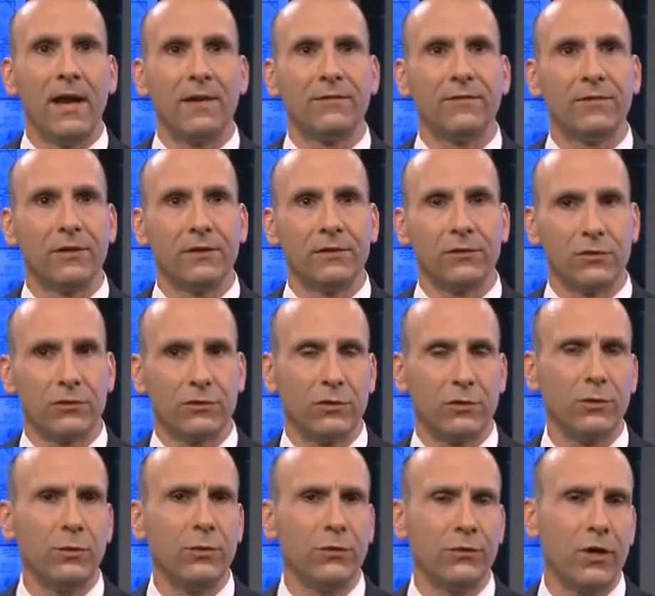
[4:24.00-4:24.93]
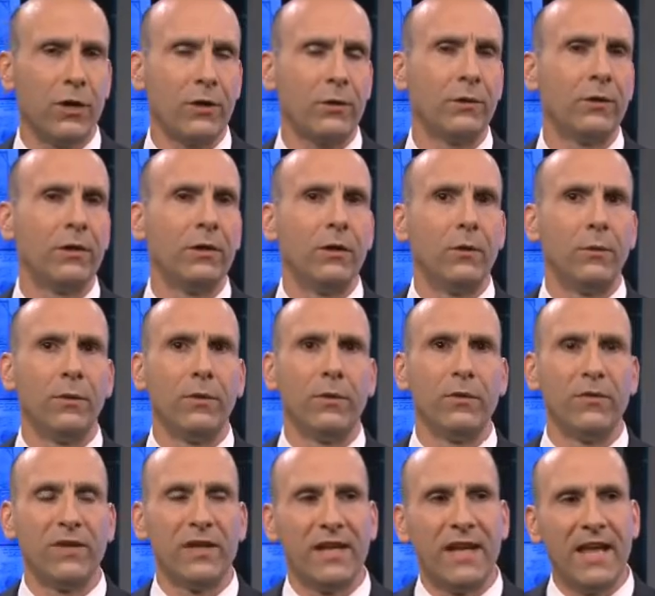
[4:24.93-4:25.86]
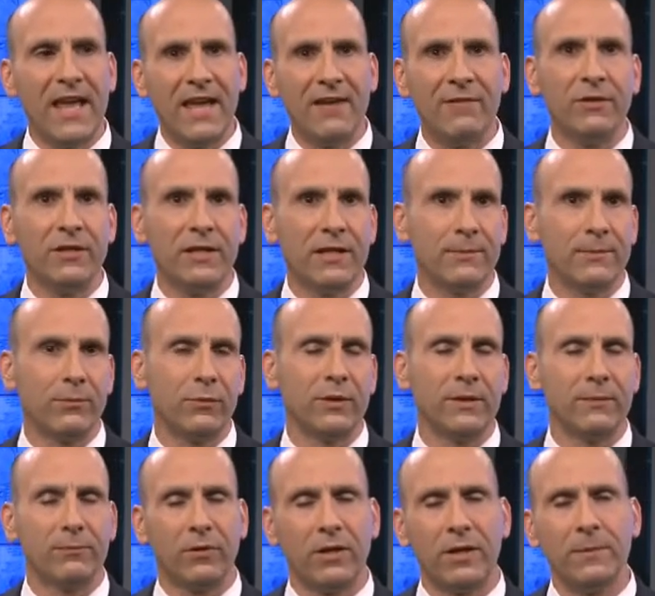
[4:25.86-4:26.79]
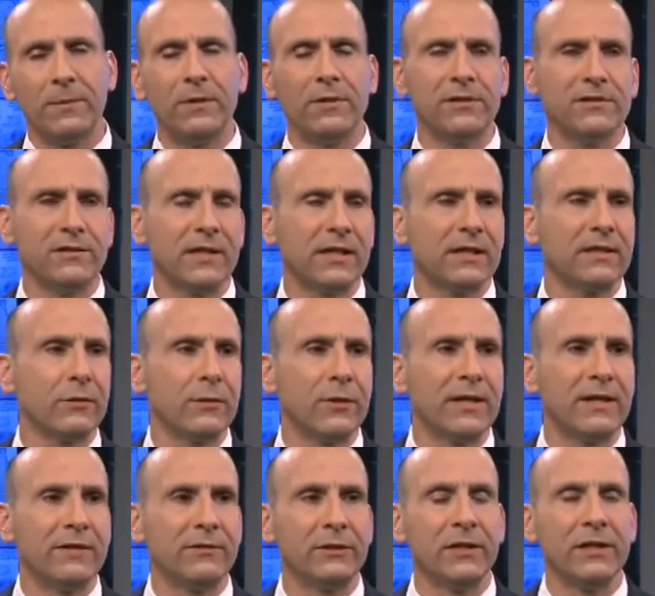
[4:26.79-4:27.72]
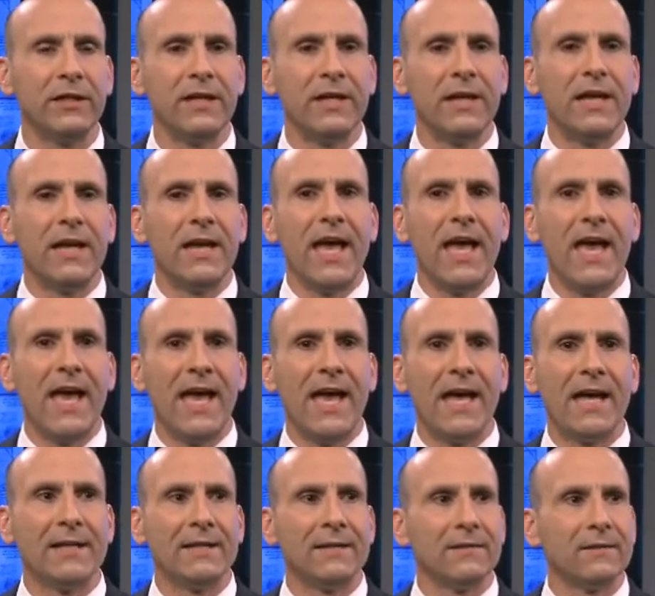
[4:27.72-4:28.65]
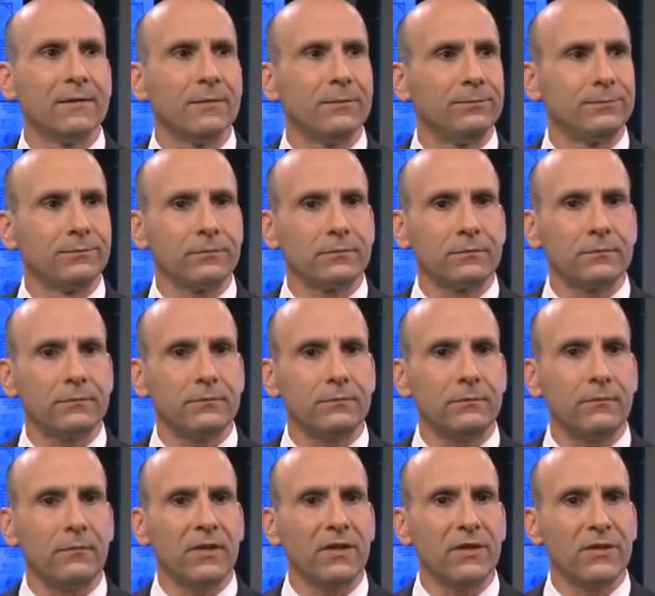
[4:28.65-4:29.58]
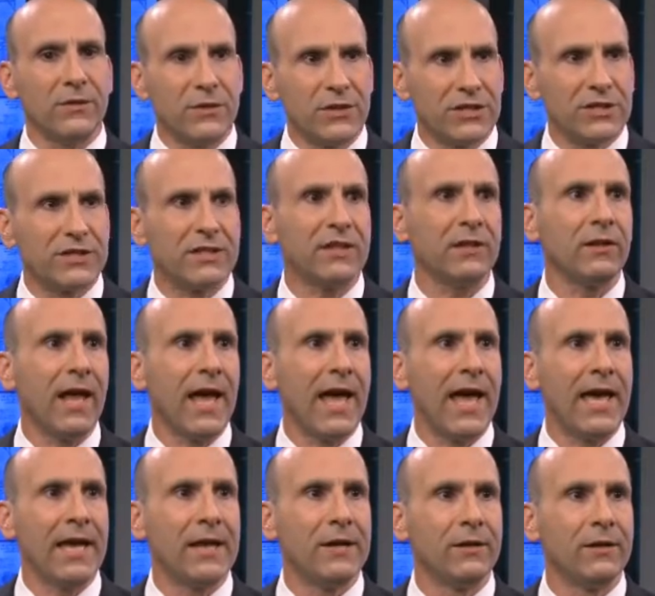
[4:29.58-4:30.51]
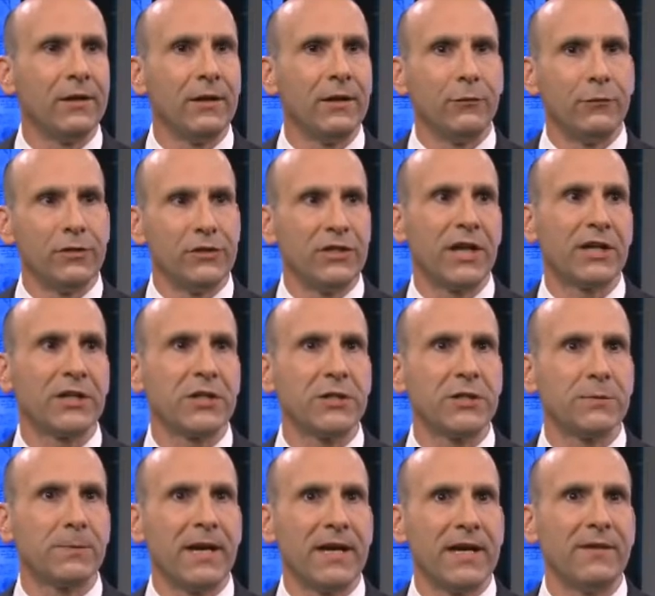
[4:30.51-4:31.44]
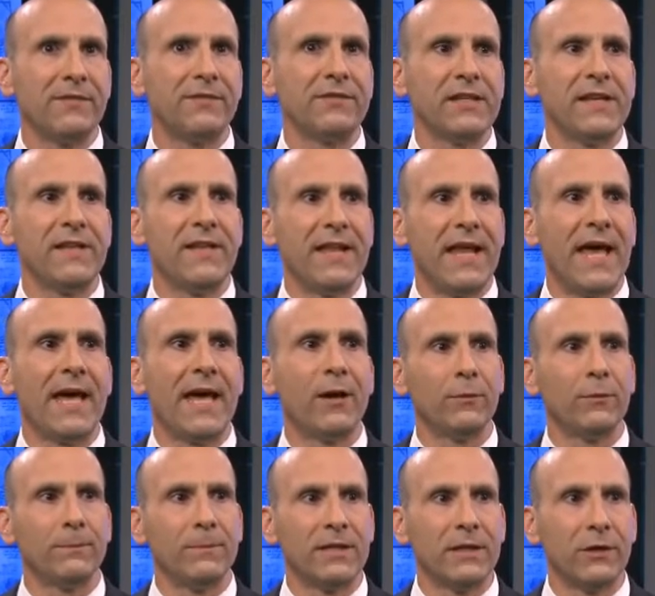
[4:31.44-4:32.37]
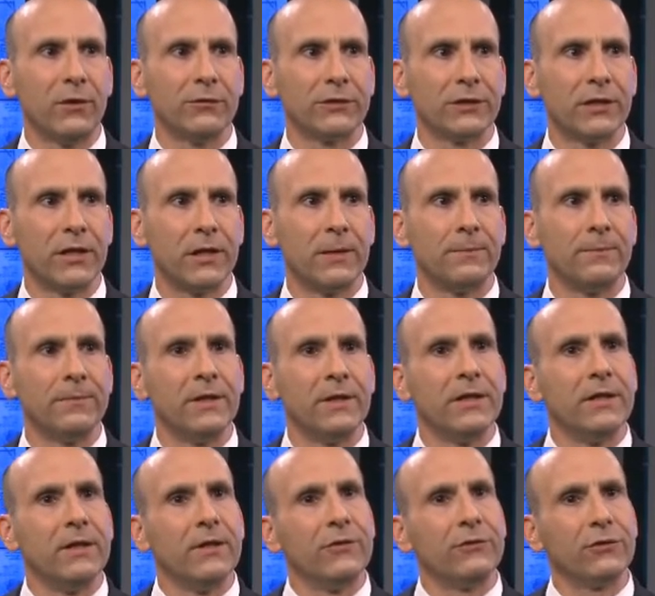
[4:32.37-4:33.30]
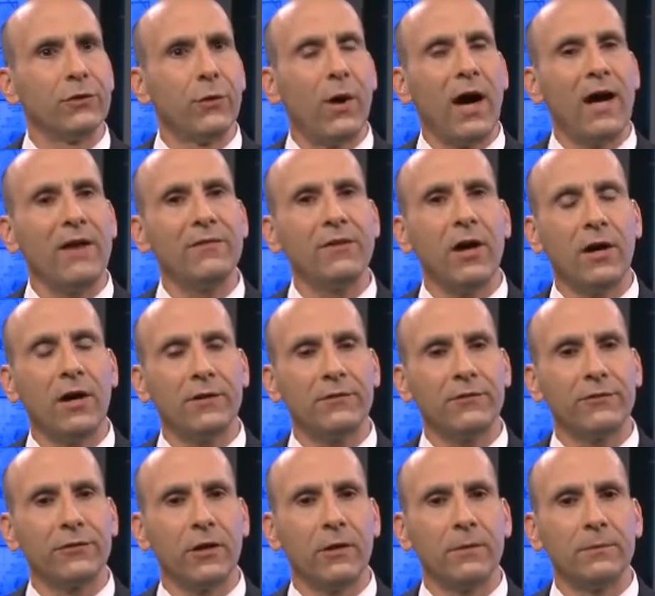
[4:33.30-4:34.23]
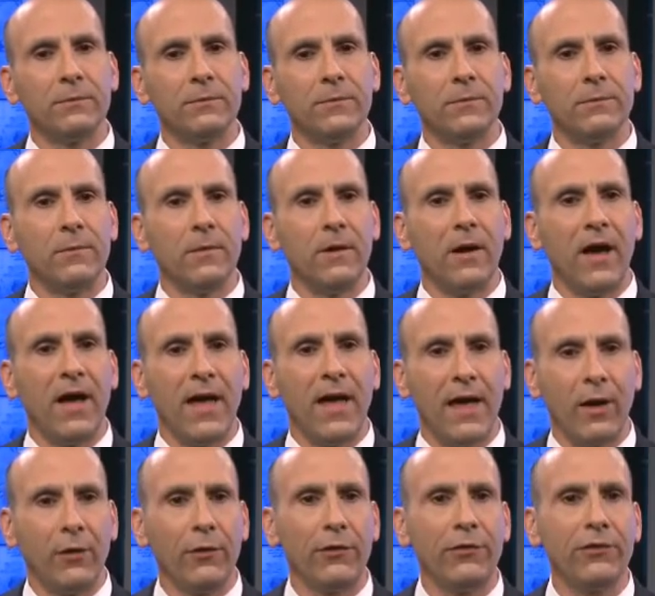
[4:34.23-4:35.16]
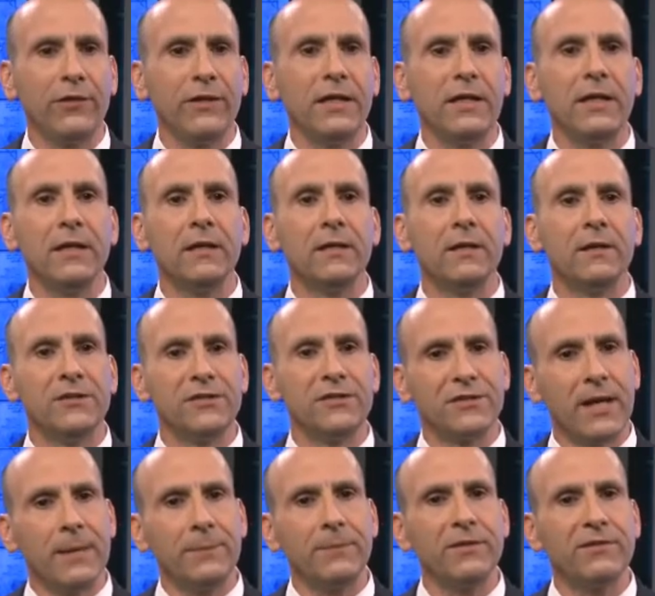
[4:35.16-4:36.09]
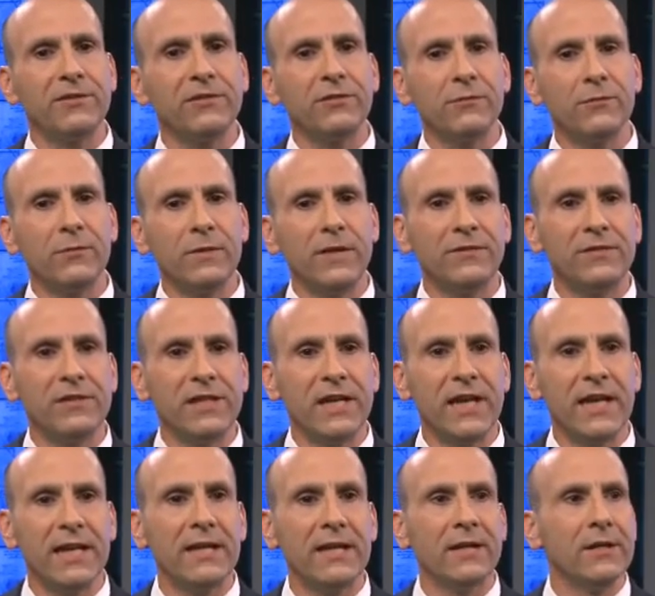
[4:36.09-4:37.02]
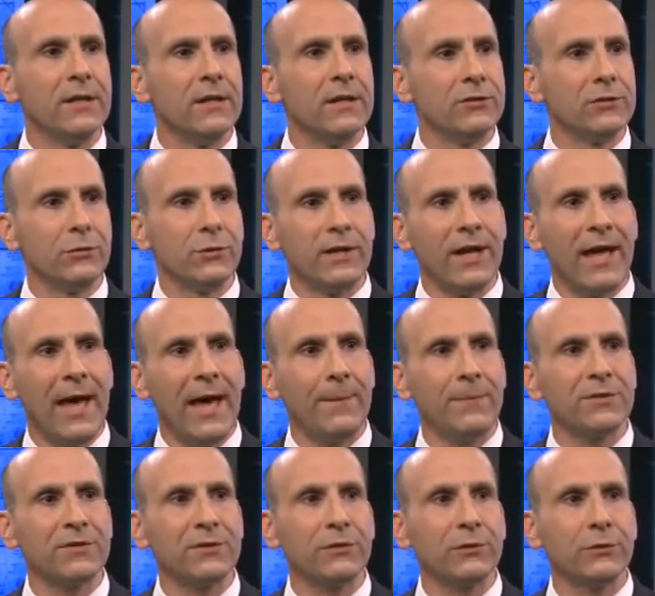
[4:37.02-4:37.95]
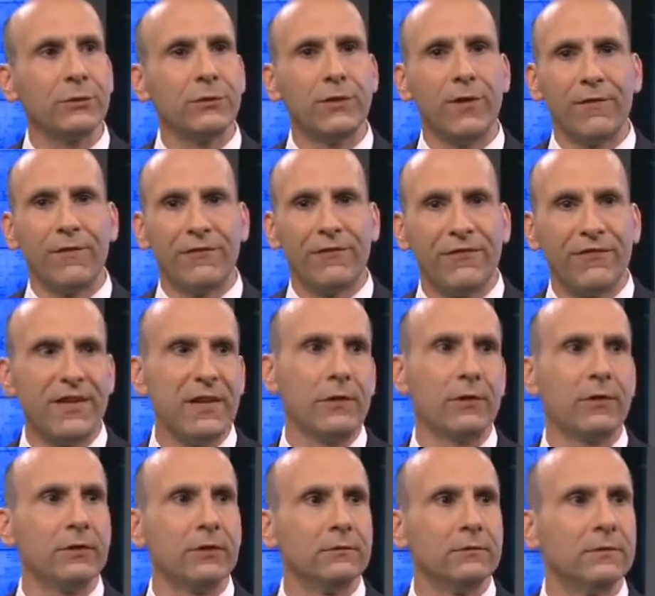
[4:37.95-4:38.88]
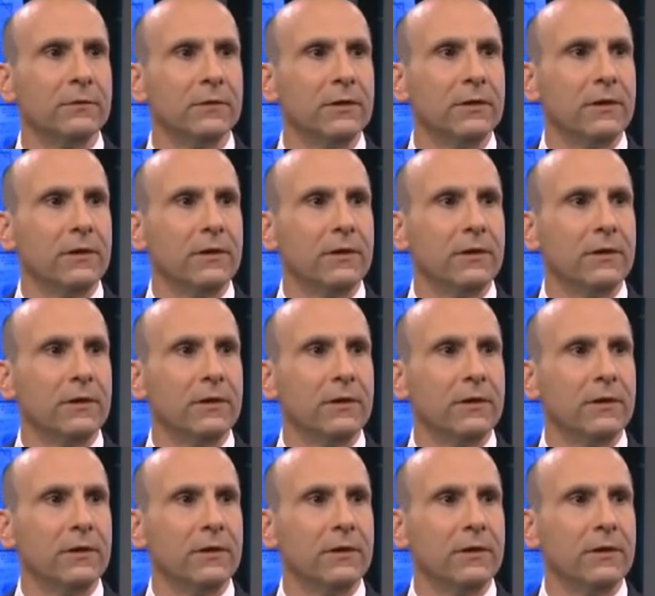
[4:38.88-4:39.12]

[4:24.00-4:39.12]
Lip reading: And I've done 2 in a row where we've hit every endpoint, primary, secondary, whatever, and we still had rejections by FDA that had to be overcome. So I've gone from a healthy skepticism from FDA to an absolute fear.